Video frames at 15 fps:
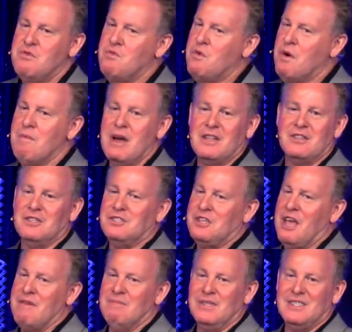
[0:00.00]
will make the
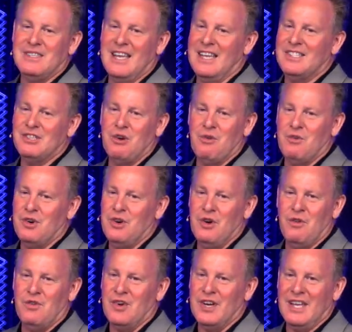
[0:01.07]
same mistakes over and
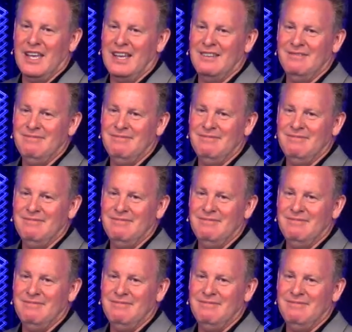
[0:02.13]
over again.